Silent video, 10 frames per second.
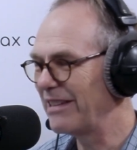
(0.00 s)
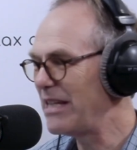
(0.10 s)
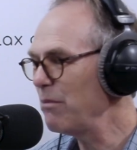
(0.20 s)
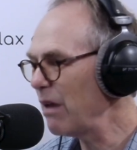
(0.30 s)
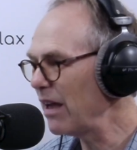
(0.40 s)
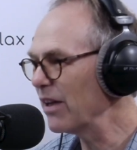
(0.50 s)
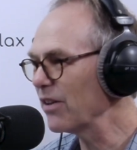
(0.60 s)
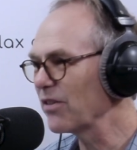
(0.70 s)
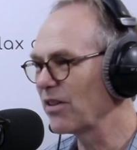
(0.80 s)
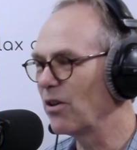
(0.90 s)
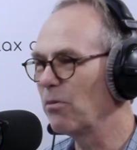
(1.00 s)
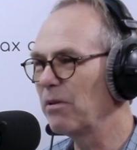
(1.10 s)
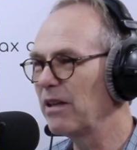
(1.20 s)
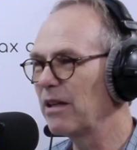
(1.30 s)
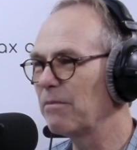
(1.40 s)
emails and
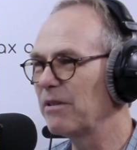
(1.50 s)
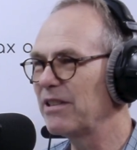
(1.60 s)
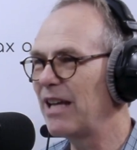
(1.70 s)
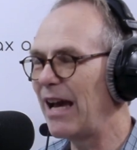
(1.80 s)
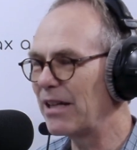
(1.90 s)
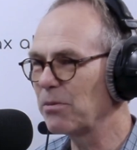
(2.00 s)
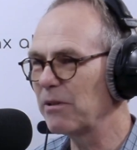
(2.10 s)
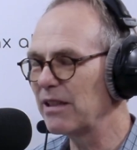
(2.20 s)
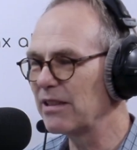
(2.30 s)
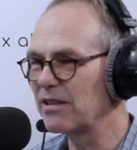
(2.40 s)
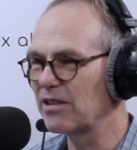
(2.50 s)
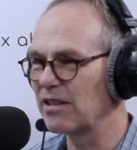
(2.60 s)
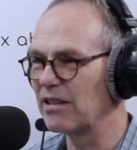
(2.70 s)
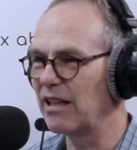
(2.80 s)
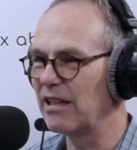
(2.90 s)
opening up attachments
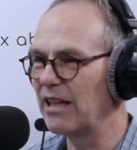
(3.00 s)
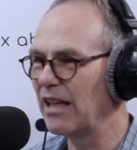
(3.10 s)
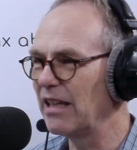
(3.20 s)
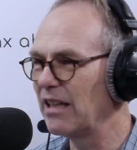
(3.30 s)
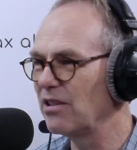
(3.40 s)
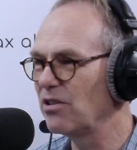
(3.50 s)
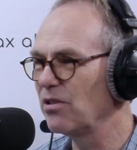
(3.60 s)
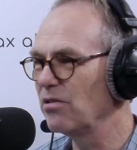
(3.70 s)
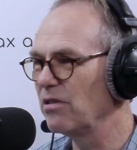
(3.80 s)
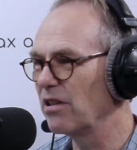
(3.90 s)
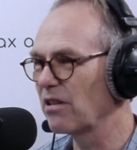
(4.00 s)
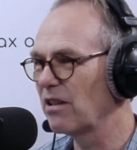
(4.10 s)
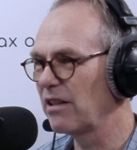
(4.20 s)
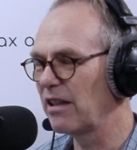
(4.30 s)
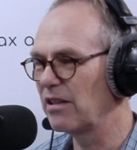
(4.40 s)
and getting into,
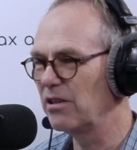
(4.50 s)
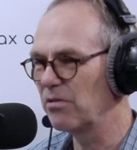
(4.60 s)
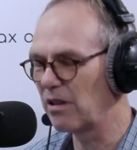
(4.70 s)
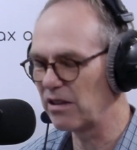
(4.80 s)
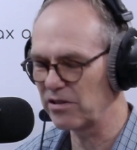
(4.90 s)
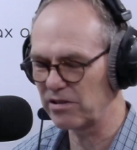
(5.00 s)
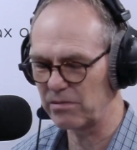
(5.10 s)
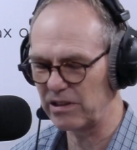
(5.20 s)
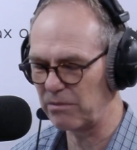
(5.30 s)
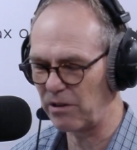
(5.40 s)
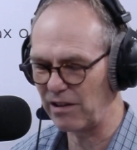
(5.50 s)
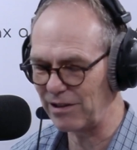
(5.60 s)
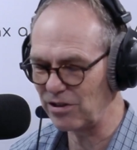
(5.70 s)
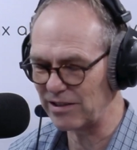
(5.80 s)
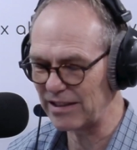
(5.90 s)
clicking on URLs you probably
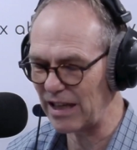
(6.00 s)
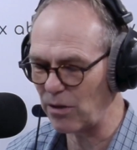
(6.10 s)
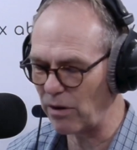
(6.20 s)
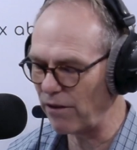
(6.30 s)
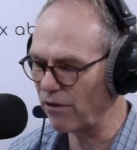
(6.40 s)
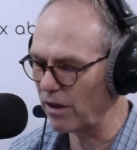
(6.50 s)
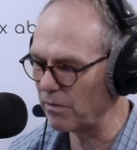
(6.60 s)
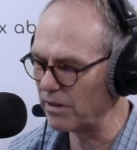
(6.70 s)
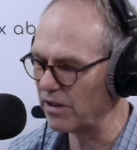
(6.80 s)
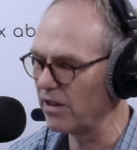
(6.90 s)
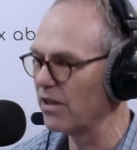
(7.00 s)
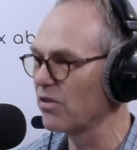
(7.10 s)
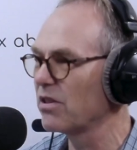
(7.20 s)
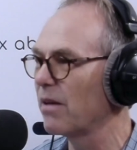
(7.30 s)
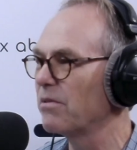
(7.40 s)
should stay away from and
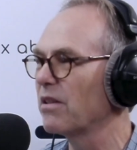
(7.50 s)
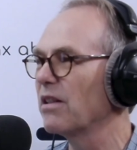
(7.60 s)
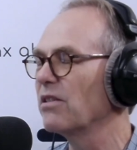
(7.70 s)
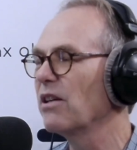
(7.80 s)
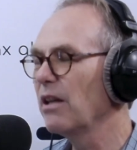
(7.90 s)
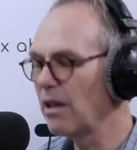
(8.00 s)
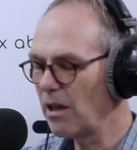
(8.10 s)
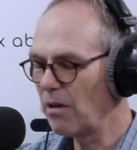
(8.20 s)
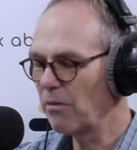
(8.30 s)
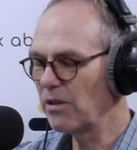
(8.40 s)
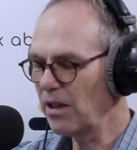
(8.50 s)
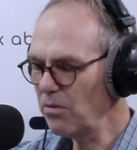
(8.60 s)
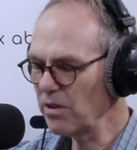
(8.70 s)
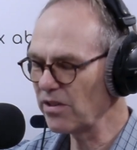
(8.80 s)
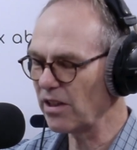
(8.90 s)
those types of things. But there
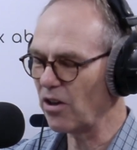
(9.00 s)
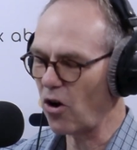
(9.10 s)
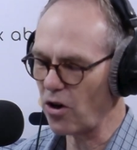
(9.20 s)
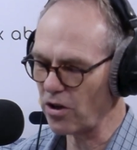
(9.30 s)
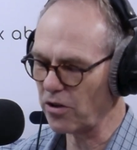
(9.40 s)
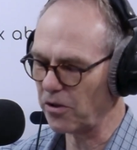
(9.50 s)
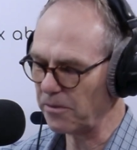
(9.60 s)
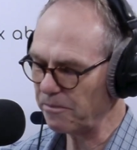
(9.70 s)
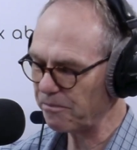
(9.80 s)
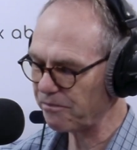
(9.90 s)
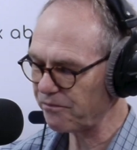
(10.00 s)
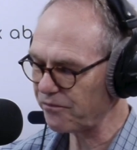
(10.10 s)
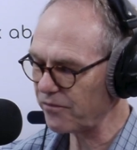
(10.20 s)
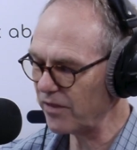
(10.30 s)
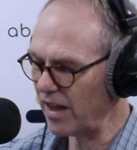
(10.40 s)
was an article
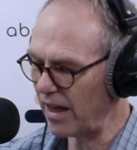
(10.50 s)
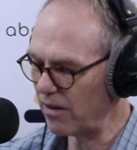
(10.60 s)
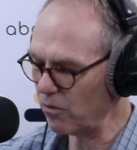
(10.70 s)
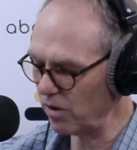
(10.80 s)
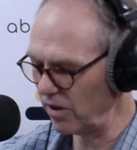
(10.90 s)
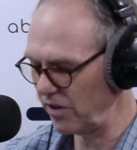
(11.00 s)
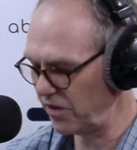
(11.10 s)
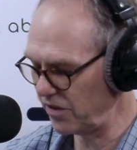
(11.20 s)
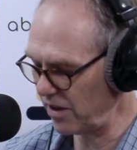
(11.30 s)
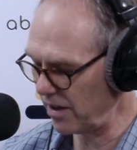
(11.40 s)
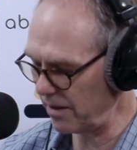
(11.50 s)
that was...